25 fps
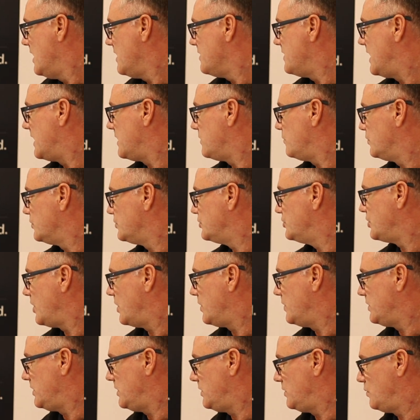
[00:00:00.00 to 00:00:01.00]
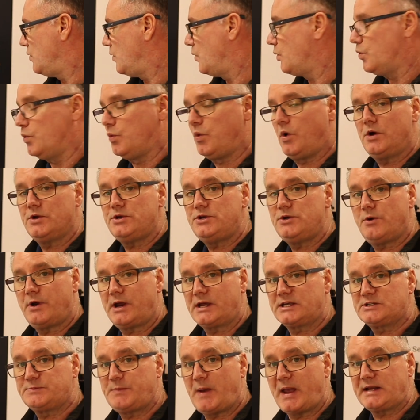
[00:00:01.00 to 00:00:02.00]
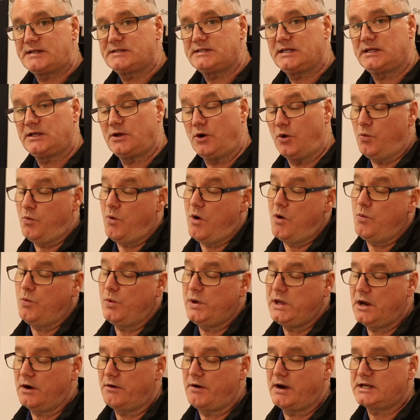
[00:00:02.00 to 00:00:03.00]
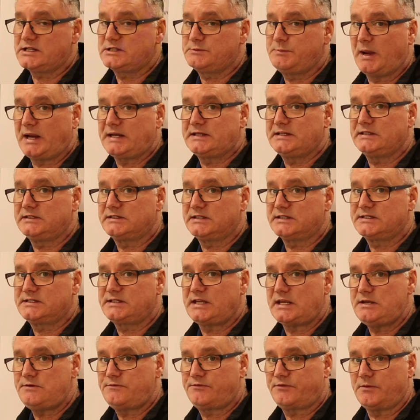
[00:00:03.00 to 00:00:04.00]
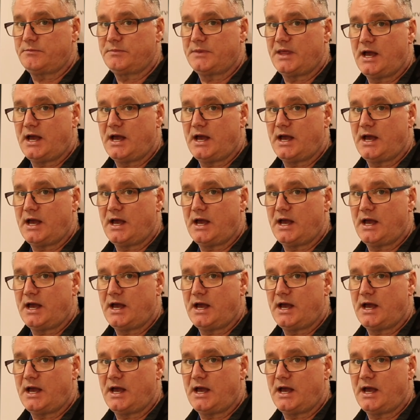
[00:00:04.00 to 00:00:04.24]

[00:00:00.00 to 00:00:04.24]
then it will show you what you're expecting or what we are expecting to see from